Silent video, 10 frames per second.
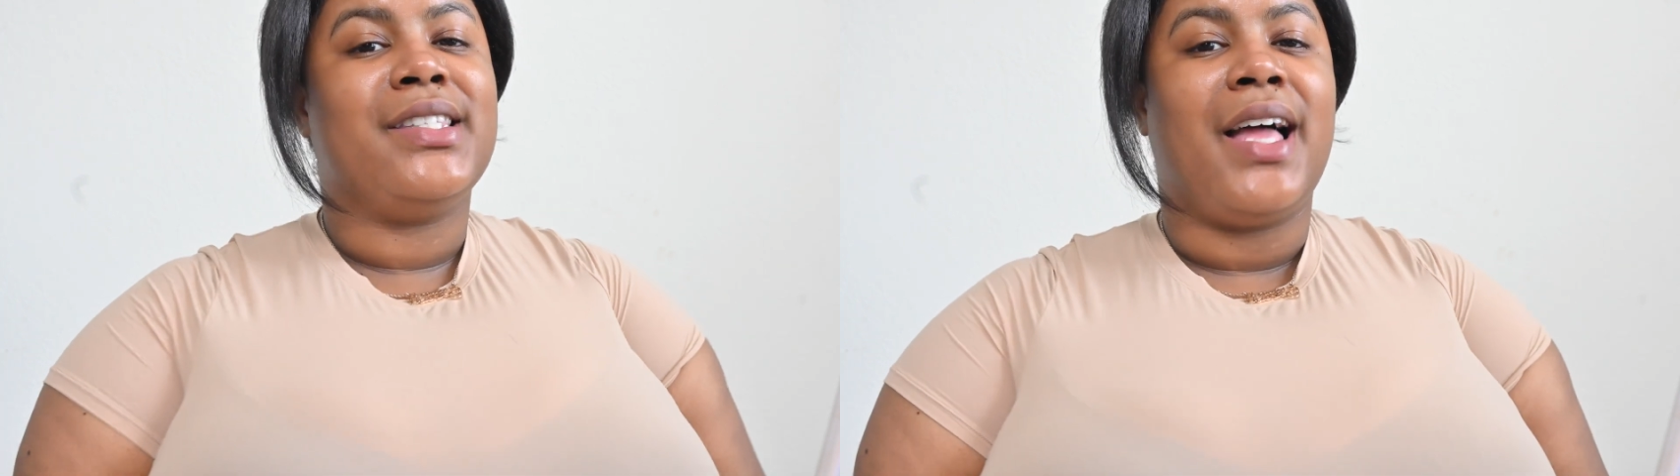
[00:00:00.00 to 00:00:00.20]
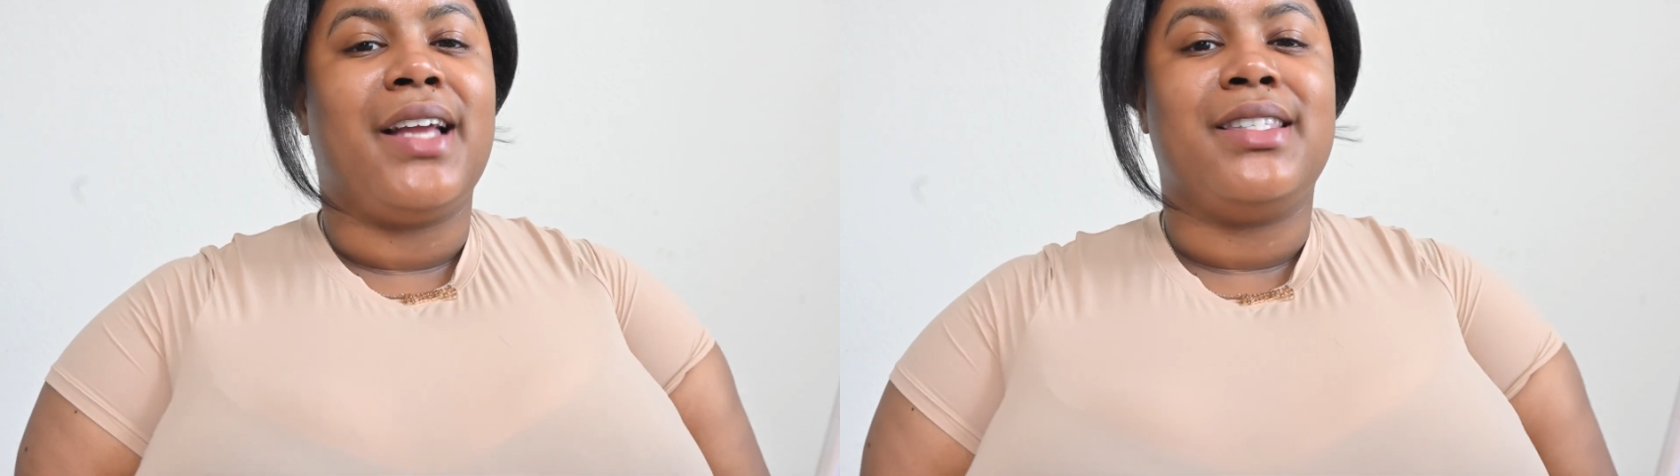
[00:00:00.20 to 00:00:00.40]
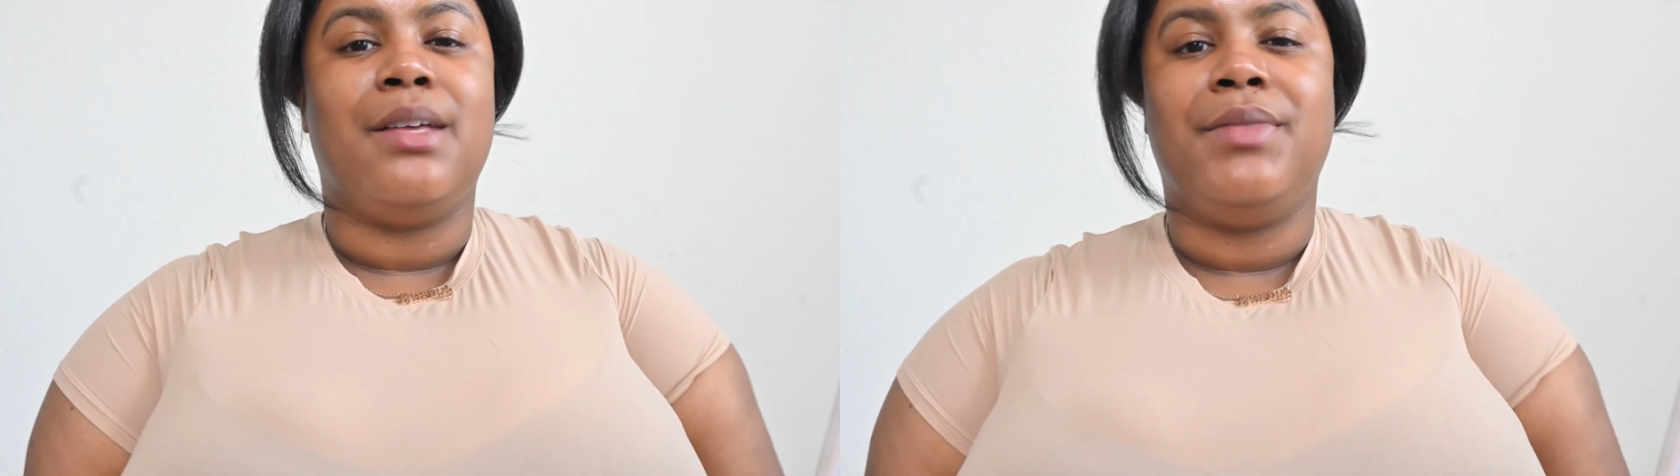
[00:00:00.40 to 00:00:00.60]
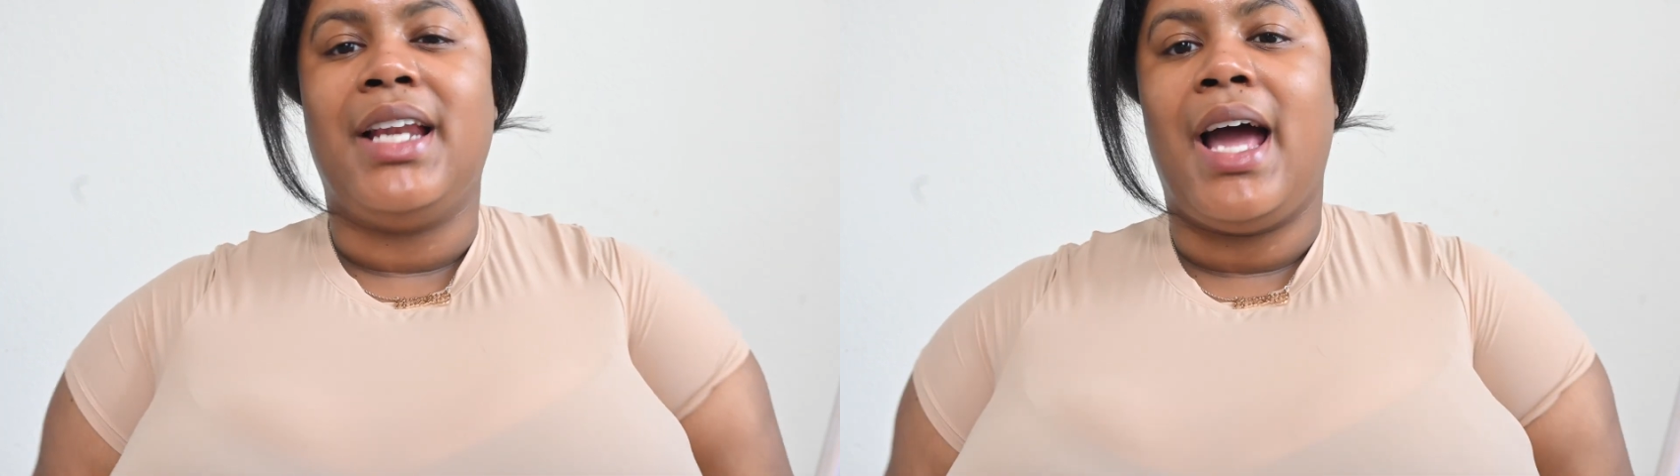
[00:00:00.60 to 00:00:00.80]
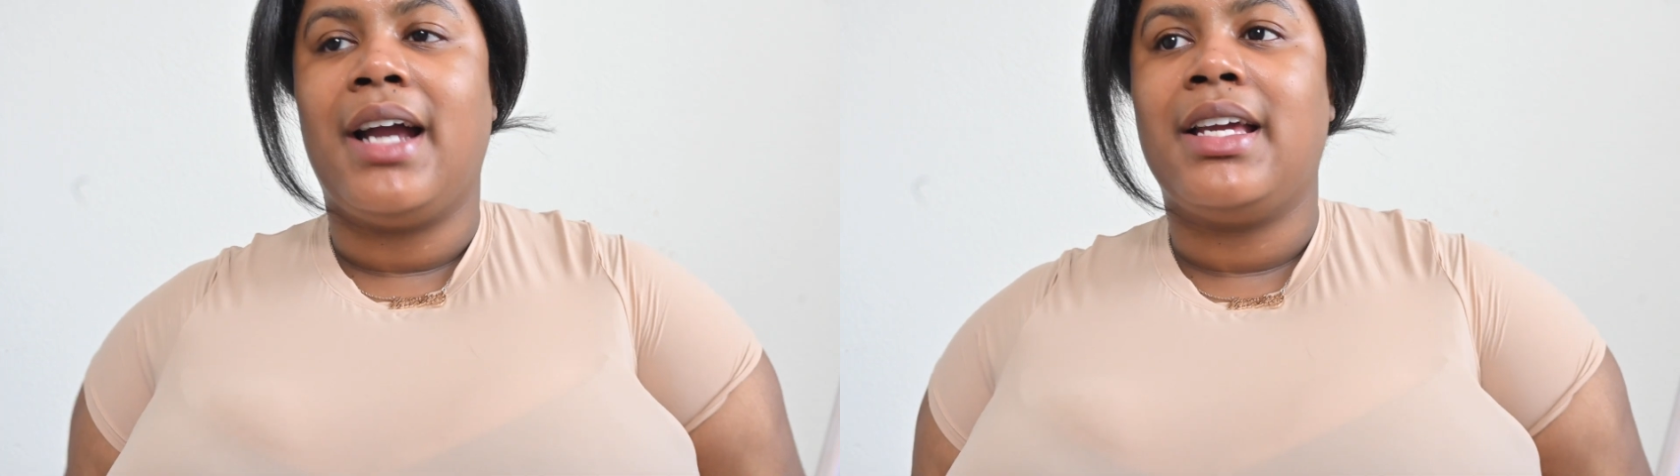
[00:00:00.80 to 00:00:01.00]
like something
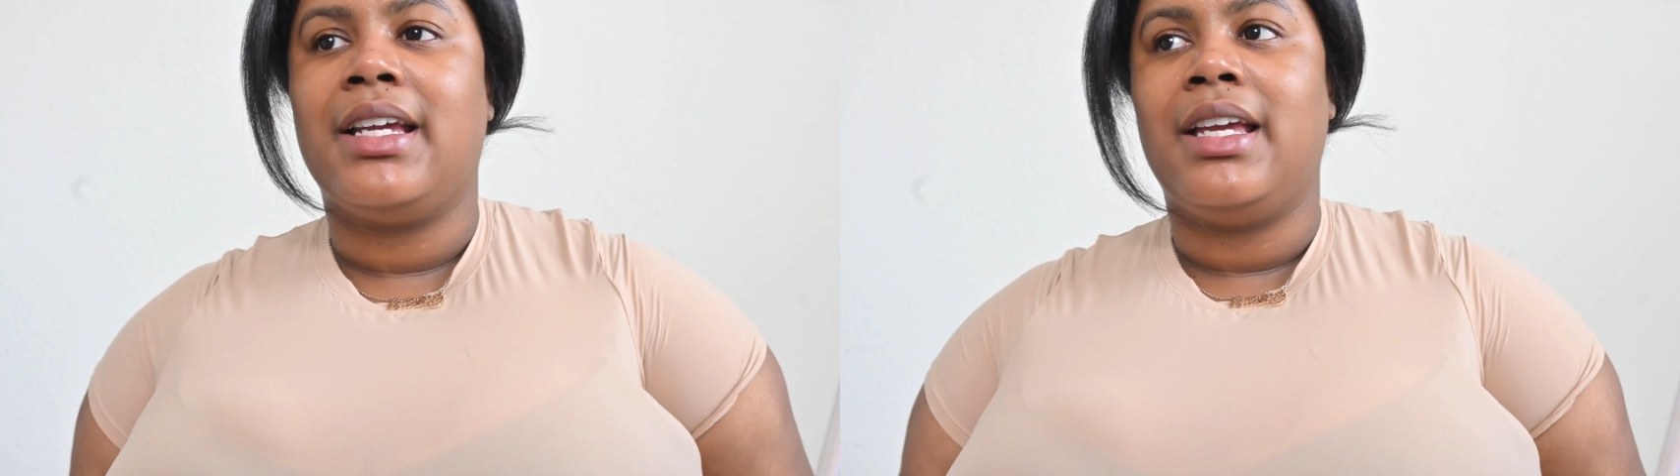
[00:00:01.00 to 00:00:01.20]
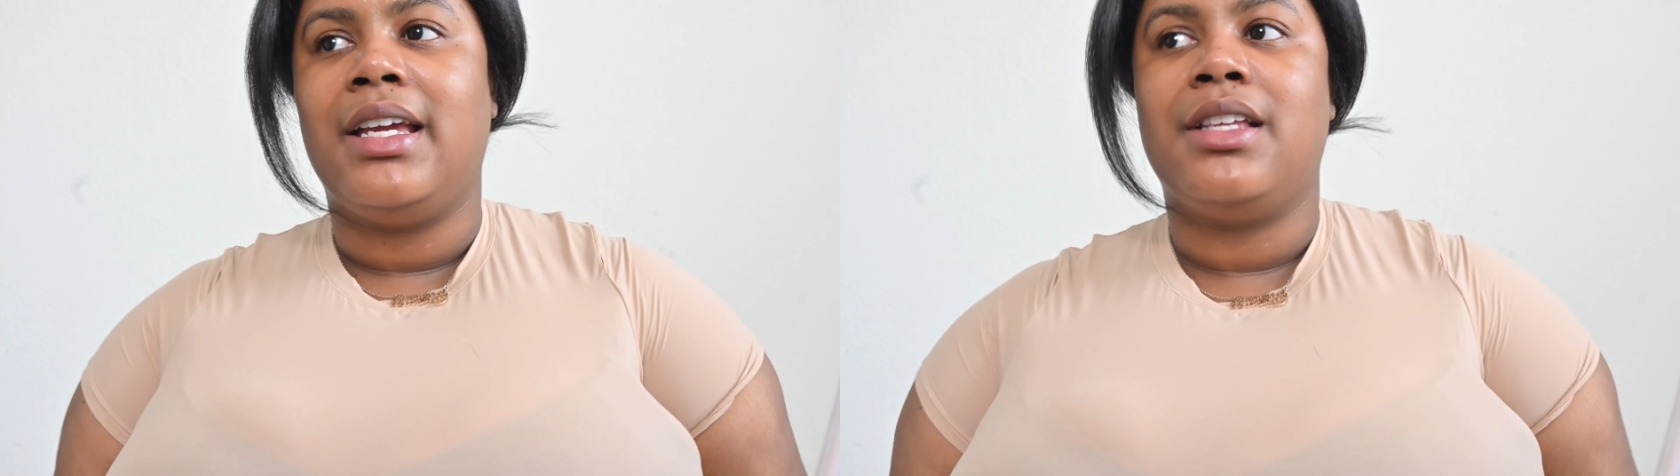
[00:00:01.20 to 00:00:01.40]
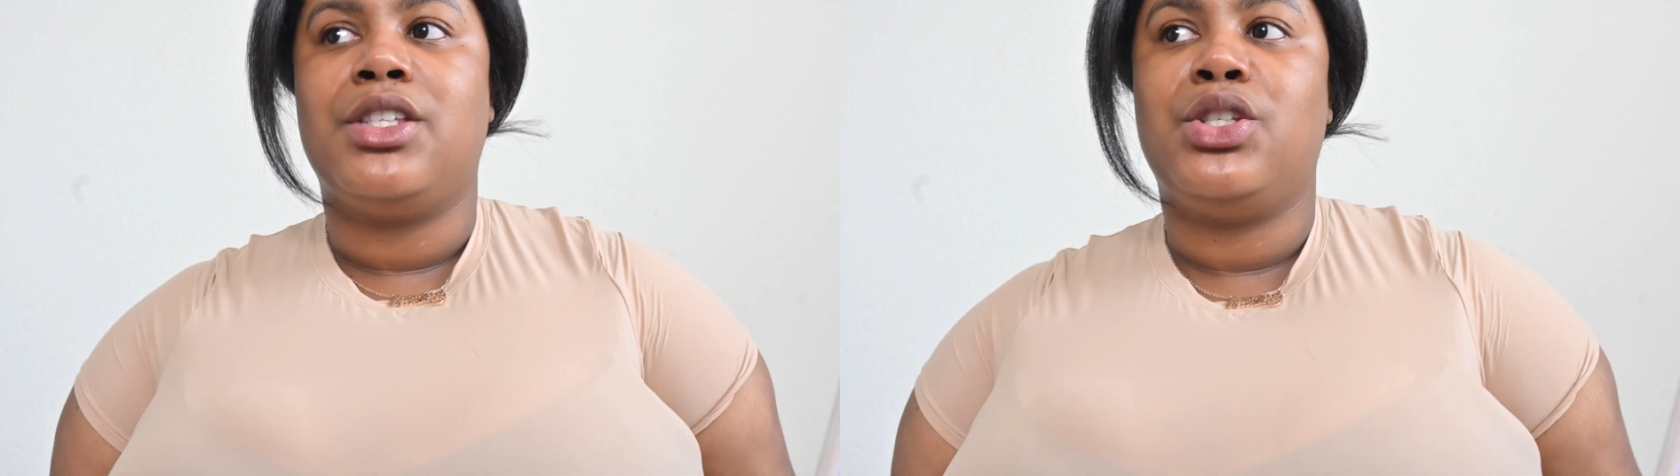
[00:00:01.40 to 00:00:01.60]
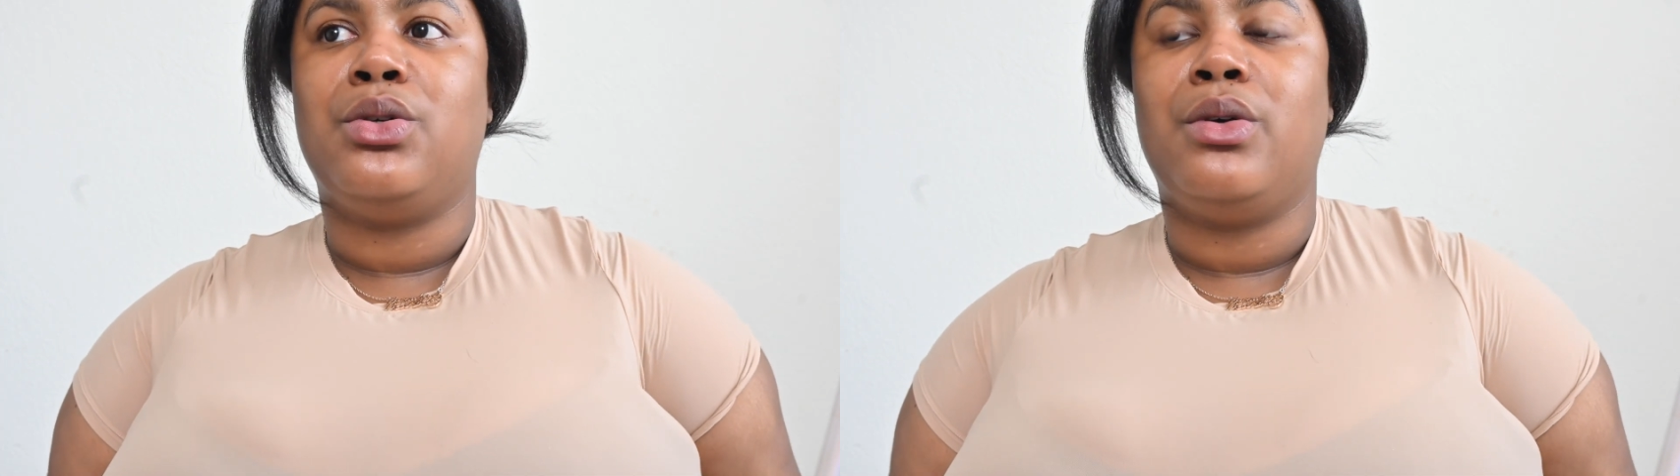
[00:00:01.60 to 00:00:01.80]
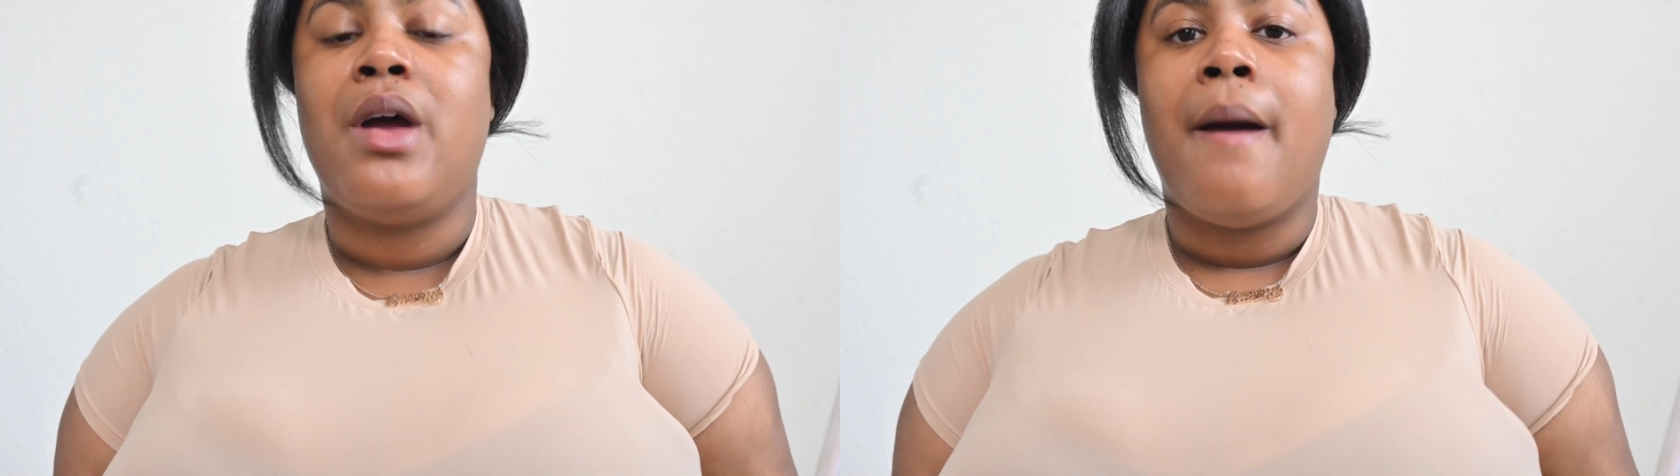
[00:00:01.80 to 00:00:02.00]
that I can get into,